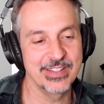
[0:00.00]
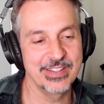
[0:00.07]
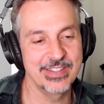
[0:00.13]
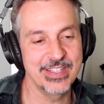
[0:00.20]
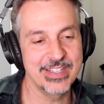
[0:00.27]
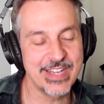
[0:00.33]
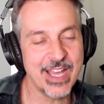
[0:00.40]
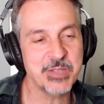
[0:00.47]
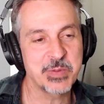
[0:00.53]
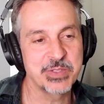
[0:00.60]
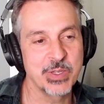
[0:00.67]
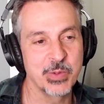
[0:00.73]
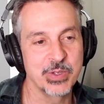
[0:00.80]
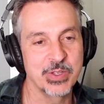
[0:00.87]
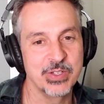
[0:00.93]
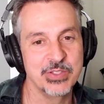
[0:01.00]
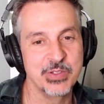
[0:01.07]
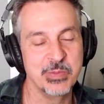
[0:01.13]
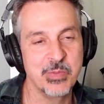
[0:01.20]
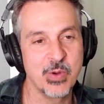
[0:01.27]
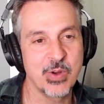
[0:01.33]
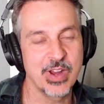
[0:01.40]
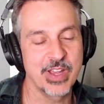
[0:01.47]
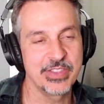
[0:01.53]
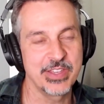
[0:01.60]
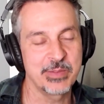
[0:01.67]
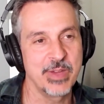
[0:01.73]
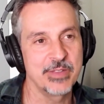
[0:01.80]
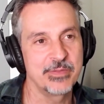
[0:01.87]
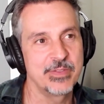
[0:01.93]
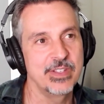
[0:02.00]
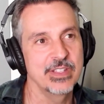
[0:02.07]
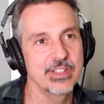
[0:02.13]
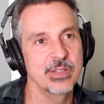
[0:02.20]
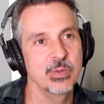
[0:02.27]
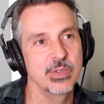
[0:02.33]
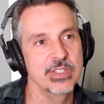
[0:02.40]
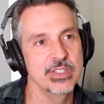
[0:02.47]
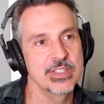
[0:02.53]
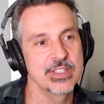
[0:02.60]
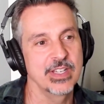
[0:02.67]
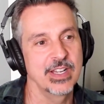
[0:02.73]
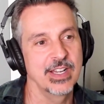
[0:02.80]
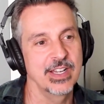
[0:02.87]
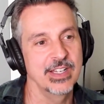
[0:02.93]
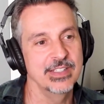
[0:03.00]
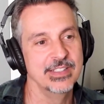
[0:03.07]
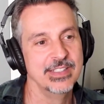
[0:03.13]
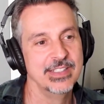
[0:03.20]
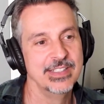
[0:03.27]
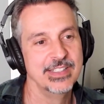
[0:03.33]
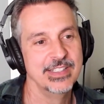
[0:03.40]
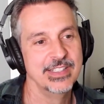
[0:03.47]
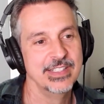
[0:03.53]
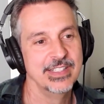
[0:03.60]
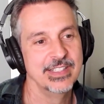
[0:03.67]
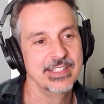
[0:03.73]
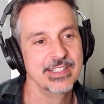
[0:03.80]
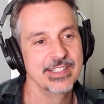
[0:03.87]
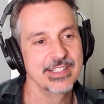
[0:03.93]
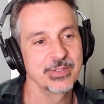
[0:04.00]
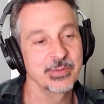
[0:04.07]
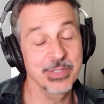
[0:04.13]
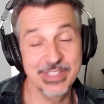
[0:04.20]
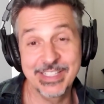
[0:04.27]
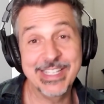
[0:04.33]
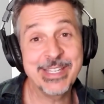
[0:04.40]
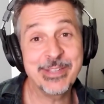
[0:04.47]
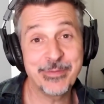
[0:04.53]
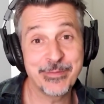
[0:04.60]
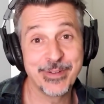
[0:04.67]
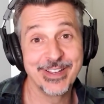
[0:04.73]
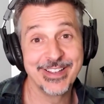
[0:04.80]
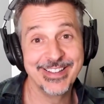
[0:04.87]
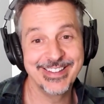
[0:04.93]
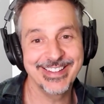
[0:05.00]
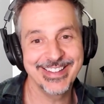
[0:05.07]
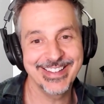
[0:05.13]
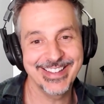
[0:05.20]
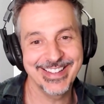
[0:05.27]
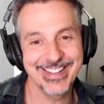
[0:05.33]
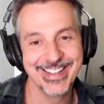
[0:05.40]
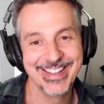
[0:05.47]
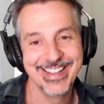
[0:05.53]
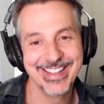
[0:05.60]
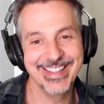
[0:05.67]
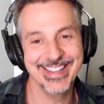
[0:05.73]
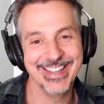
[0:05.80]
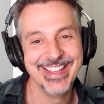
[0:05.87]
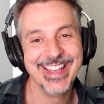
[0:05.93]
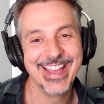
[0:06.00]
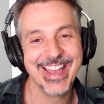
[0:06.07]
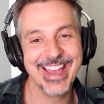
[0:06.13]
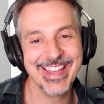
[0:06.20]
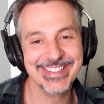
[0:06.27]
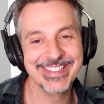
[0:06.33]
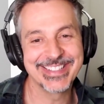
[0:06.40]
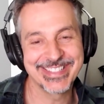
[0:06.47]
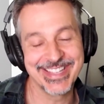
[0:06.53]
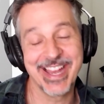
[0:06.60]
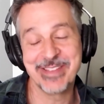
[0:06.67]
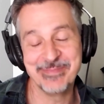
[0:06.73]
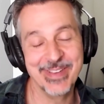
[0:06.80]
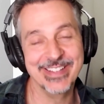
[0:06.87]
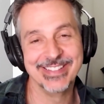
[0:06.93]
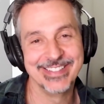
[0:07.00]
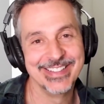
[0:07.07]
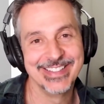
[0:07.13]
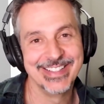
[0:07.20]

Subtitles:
the announcement that we're going to do more, I think my feeling was relief and excitement.